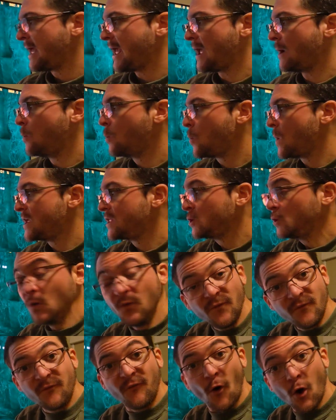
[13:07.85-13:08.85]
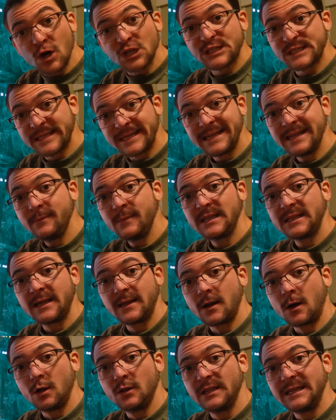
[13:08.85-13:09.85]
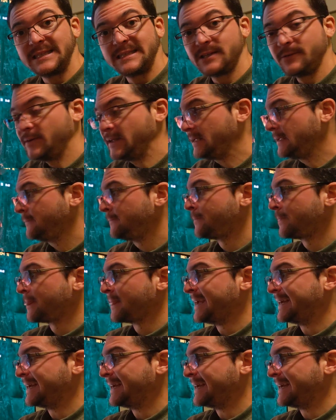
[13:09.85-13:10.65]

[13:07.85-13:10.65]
And when you force limit it on the TV,